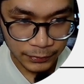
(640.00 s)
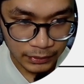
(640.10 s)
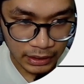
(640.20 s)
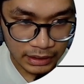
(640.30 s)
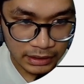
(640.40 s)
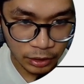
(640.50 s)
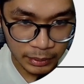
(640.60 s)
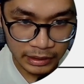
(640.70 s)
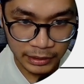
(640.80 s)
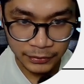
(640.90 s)
there's
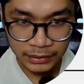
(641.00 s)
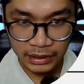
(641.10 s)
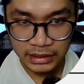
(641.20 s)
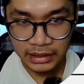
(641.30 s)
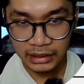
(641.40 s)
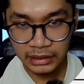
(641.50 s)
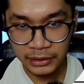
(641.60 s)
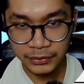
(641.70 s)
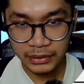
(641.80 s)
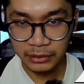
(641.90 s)
nominative, there's
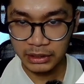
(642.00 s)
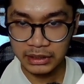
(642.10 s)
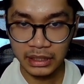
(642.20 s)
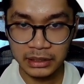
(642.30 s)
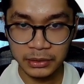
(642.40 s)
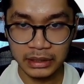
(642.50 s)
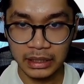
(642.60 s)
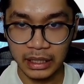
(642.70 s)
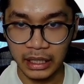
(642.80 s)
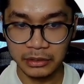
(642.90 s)
dative, then what's the last one?
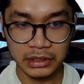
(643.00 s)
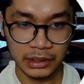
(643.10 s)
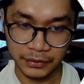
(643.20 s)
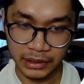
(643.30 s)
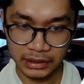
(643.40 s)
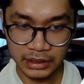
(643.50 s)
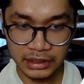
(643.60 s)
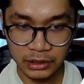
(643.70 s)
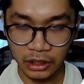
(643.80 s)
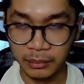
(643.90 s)
Akkusativ. Then this
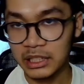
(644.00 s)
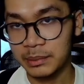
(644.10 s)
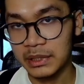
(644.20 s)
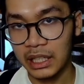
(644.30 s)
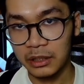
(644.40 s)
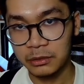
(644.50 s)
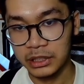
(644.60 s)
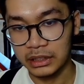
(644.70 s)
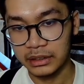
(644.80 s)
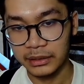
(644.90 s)
doll must be
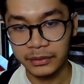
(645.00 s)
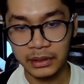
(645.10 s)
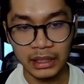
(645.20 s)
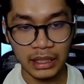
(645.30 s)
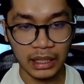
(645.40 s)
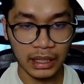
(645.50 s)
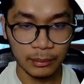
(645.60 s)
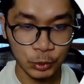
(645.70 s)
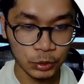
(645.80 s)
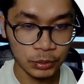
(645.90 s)
akkusativ. Ah
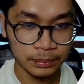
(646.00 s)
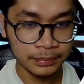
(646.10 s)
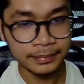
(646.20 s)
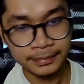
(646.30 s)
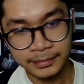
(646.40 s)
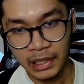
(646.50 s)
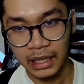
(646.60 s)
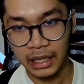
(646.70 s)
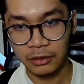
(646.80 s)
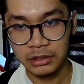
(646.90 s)
boom.
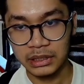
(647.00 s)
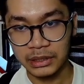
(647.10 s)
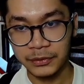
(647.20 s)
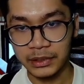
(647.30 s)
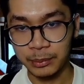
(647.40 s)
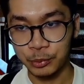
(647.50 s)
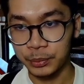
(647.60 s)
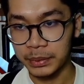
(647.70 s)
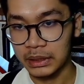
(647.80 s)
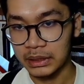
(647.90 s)
Akkusativ die
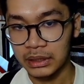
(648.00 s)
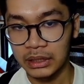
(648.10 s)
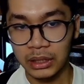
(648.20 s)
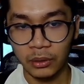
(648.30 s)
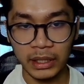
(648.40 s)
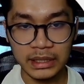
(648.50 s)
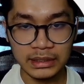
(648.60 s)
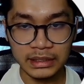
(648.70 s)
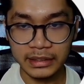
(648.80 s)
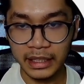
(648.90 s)
Puppe. Why is
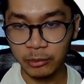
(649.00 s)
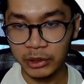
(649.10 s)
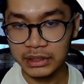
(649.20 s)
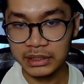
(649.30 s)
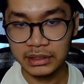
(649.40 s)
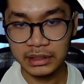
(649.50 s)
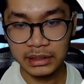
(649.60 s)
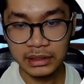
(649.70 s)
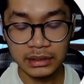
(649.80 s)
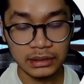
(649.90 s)
this dem? Why is this
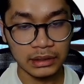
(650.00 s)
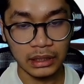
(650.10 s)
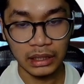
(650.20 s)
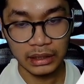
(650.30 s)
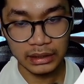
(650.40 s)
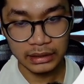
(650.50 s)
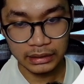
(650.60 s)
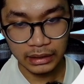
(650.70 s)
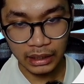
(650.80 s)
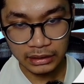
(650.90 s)
die?
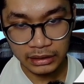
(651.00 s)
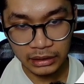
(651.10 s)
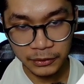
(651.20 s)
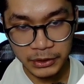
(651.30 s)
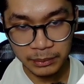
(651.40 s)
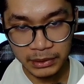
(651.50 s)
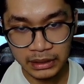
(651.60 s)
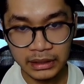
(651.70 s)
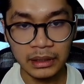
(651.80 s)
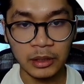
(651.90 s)
The article of
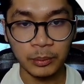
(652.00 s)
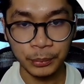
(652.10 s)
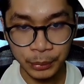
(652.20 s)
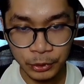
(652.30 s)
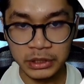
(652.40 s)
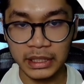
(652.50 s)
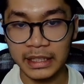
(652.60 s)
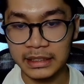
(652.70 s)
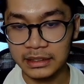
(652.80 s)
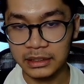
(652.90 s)
something plus
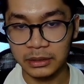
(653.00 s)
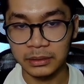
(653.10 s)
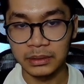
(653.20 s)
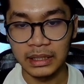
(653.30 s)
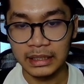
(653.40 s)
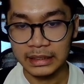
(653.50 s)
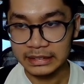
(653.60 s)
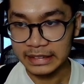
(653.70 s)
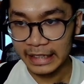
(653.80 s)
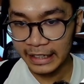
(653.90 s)
case. So
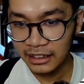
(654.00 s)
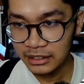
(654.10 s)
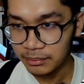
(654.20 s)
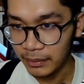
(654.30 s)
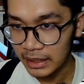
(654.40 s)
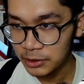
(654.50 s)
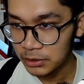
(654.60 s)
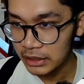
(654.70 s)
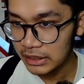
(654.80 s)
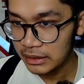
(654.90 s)
der,
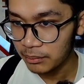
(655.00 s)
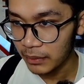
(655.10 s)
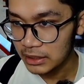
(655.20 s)
maskulin,